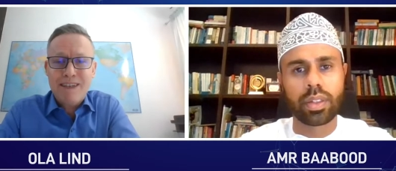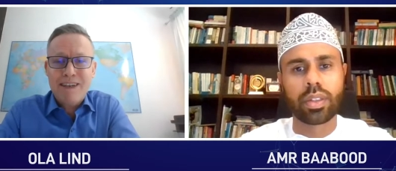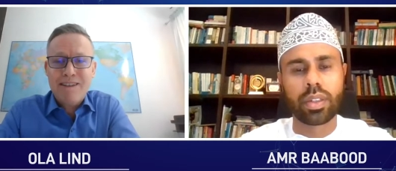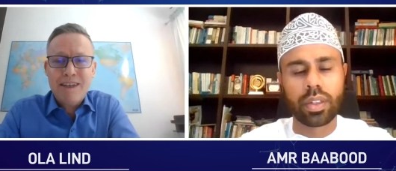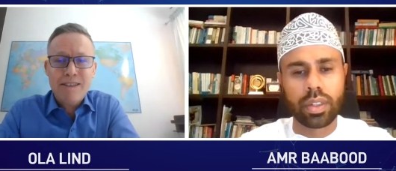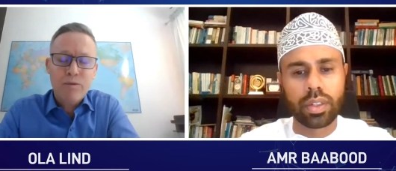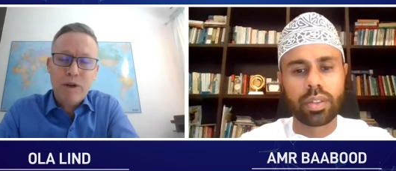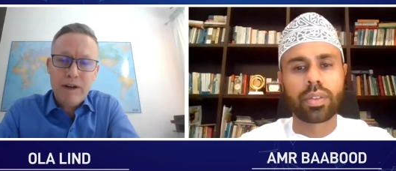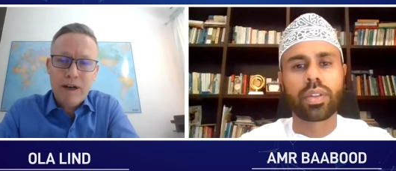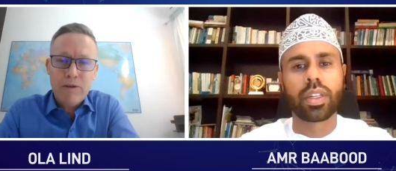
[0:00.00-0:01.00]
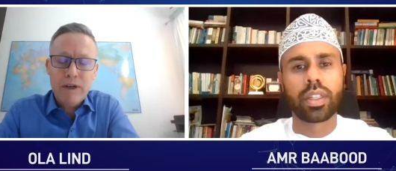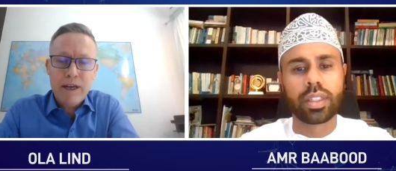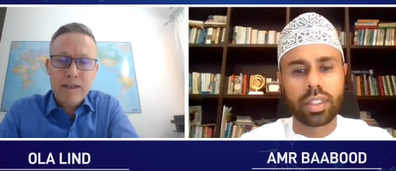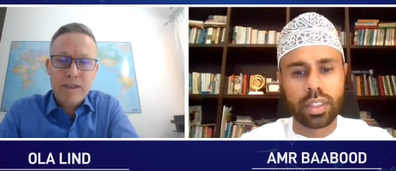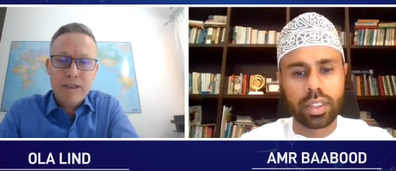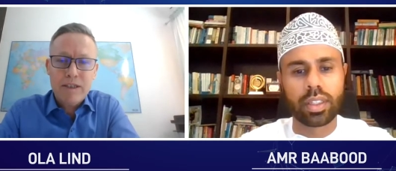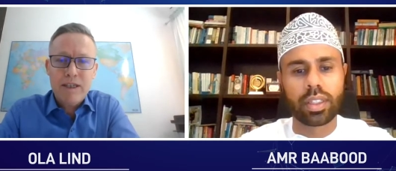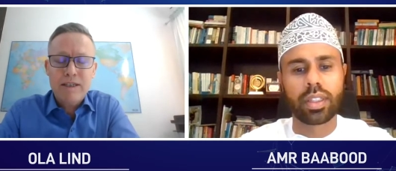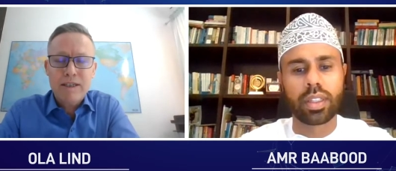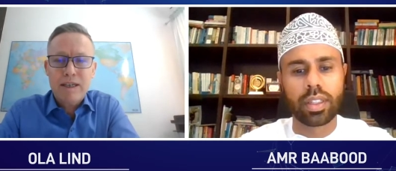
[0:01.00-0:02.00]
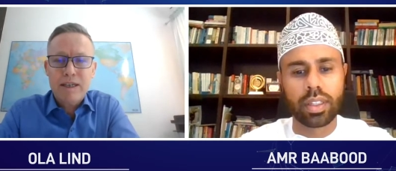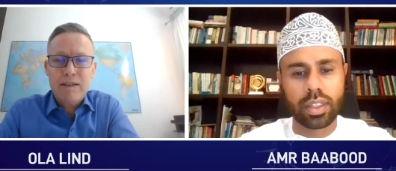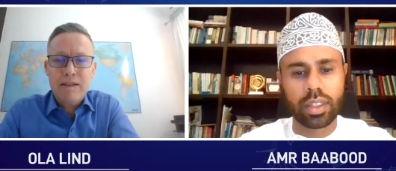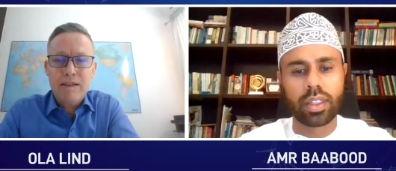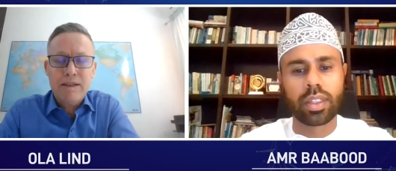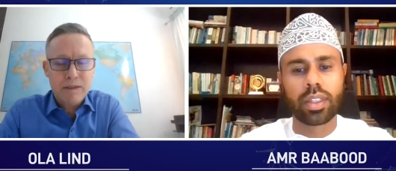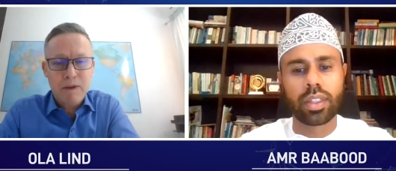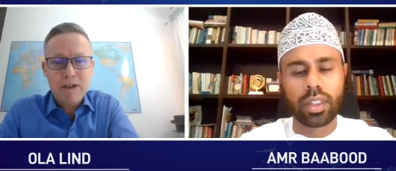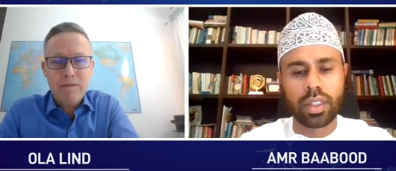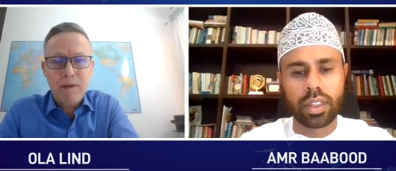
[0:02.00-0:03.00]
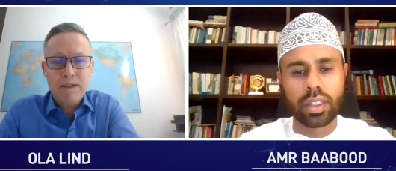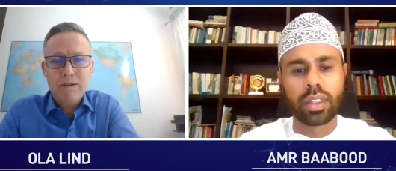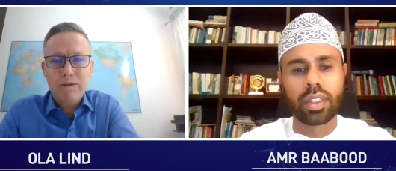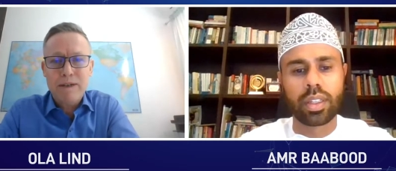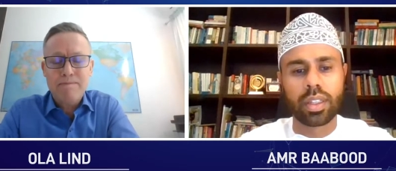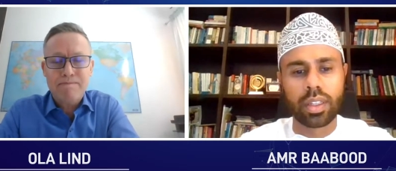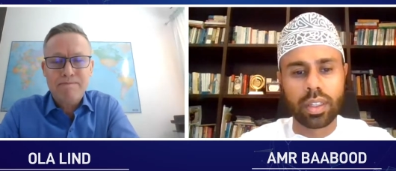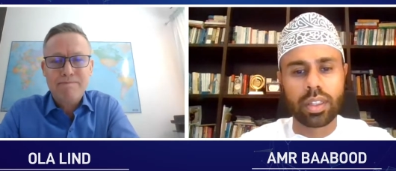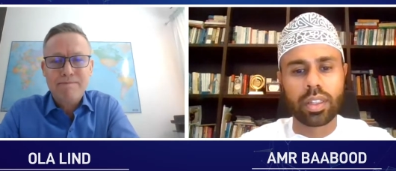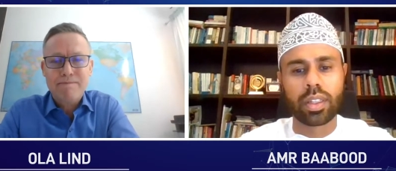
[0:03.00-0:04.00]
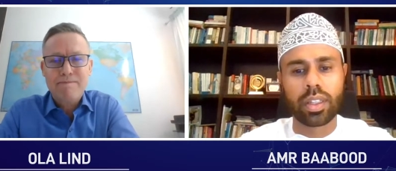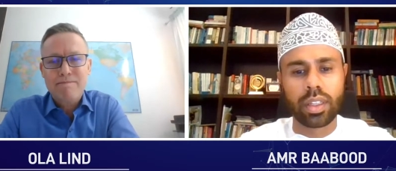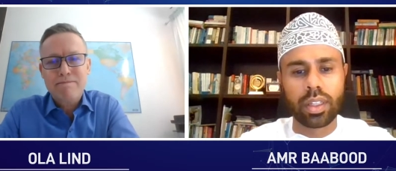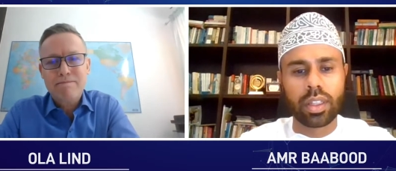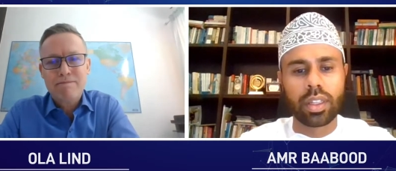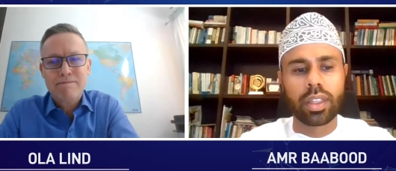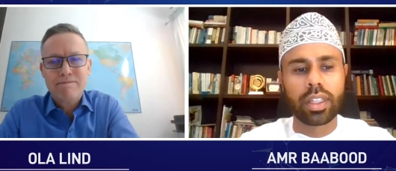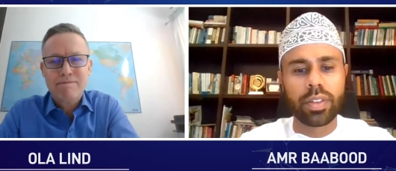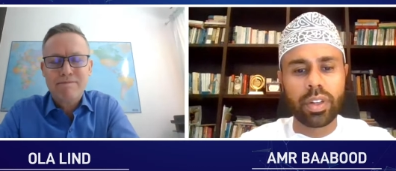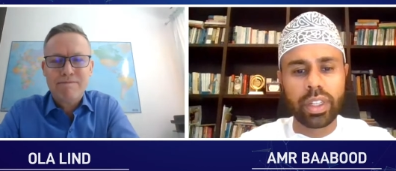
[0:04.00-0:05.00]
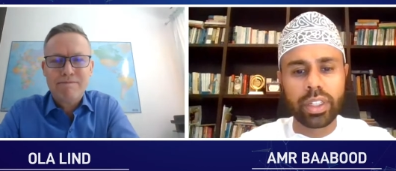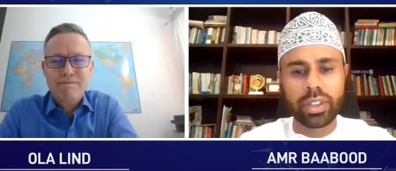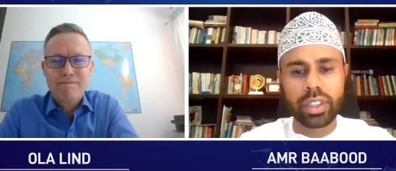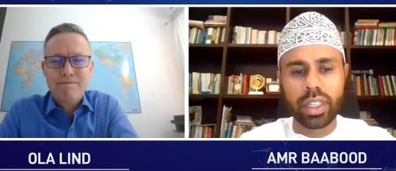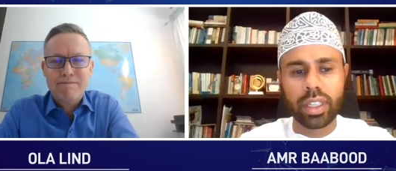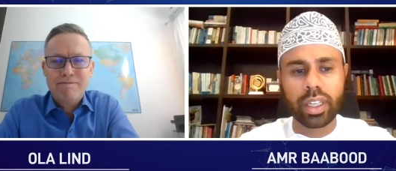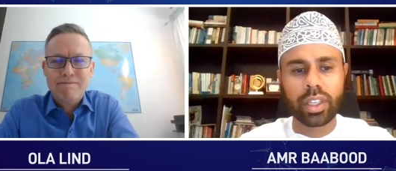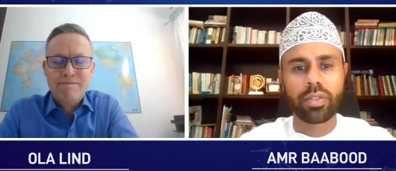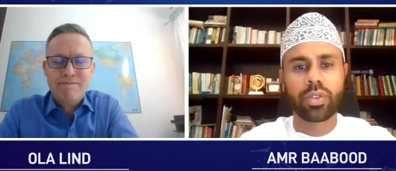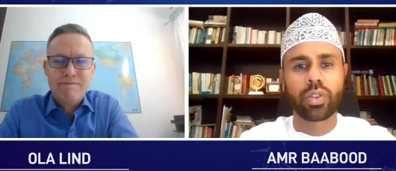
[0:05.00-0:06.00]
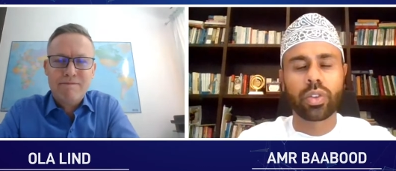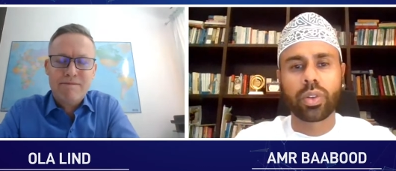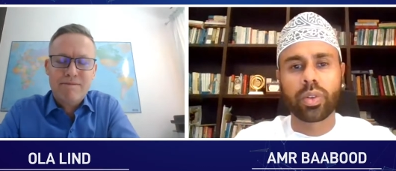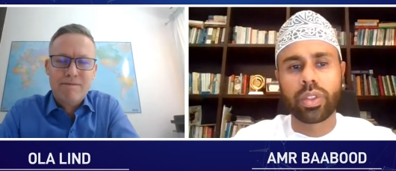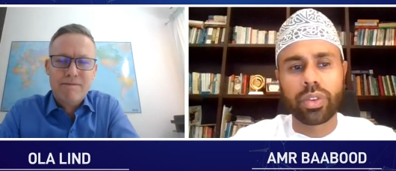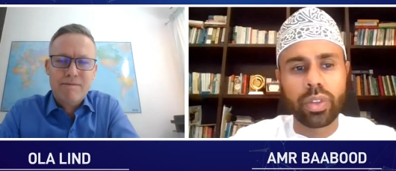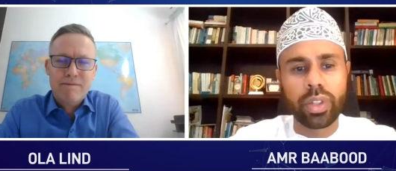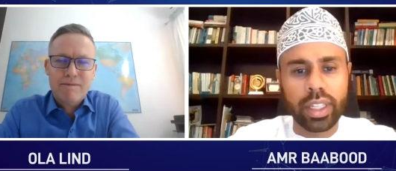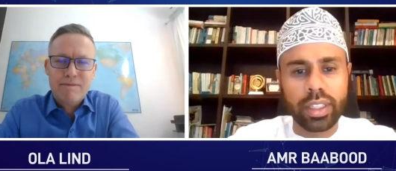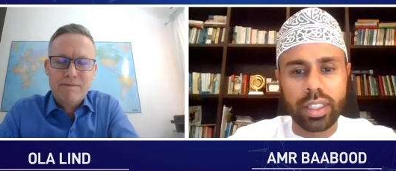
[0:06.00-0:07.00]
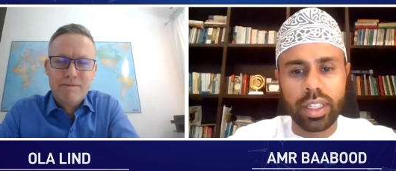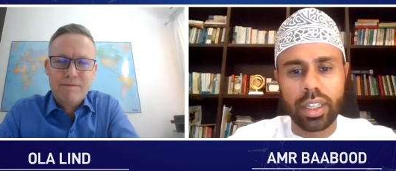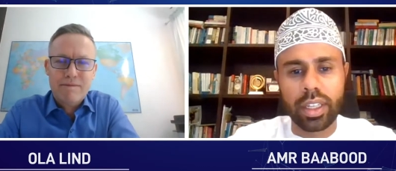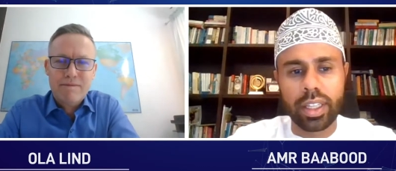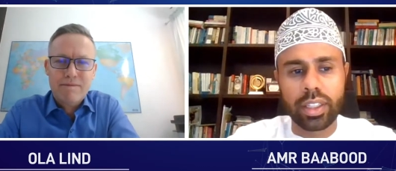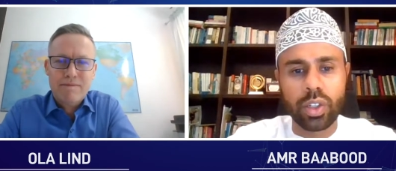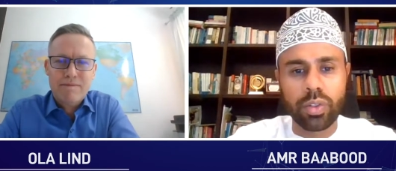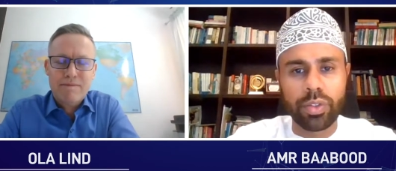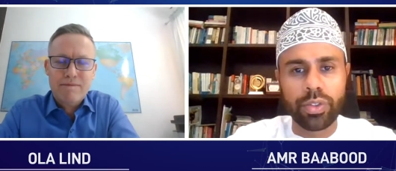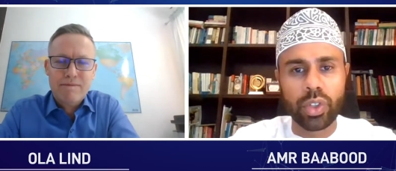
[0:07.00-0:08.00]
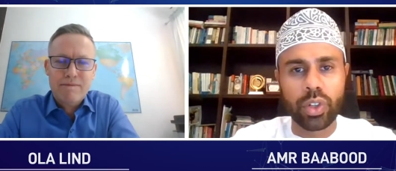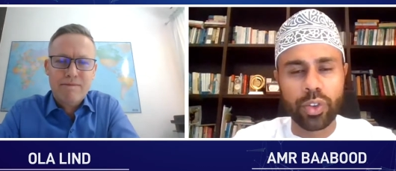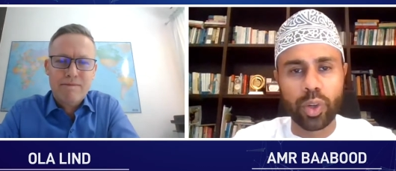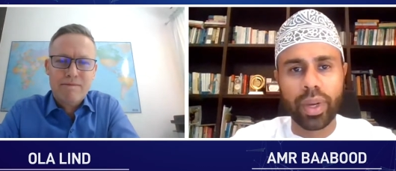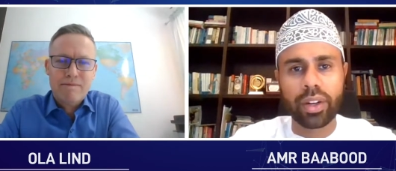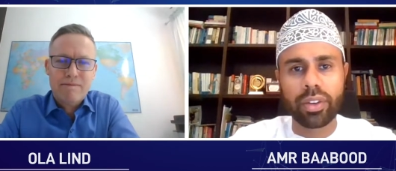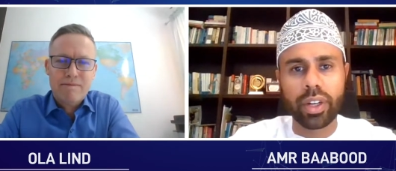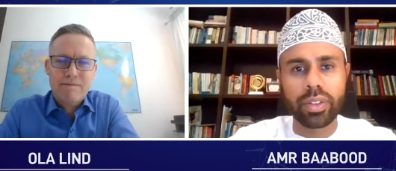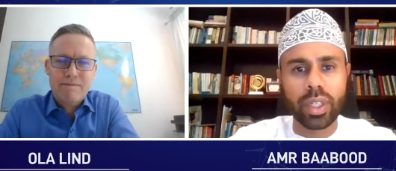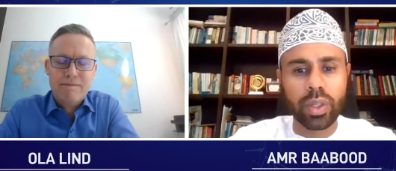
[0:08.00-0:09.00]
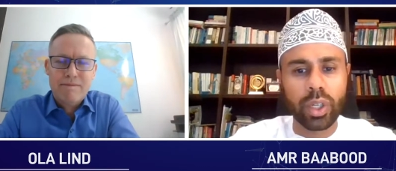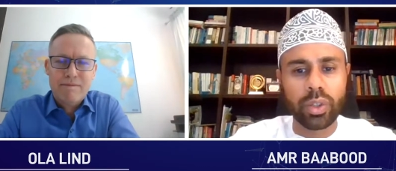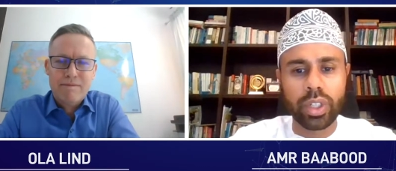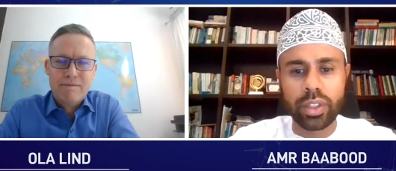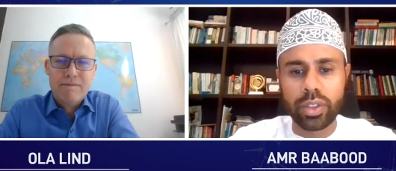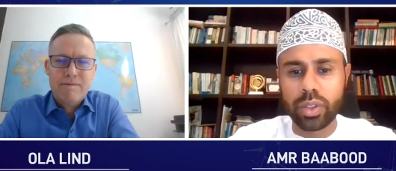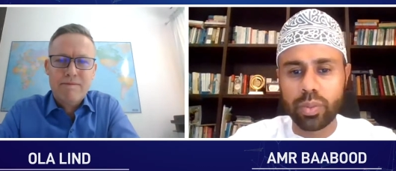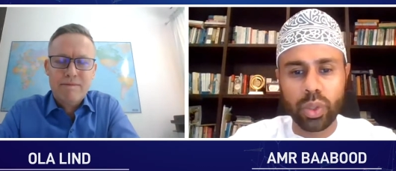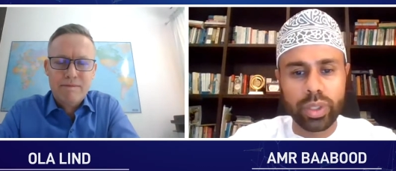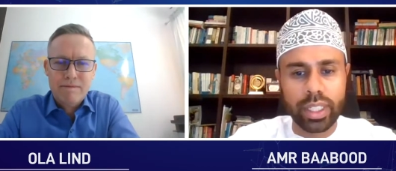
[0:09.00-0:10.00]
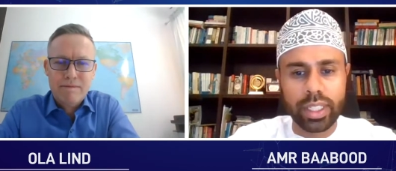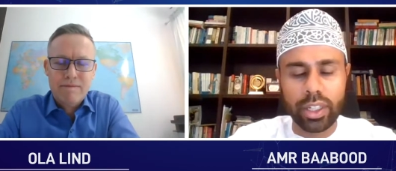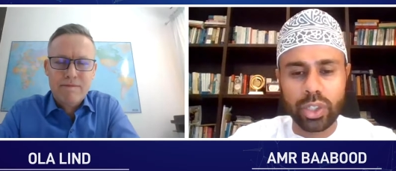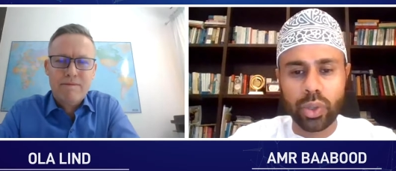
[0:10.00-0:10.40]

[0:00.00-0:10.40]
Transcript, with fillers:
Speaker 1: And that's where our edge is in this marketplace today.
Speaker 2: That's very interesting. Thank you for going through that, uh, that overview of your background. I'll go into more detail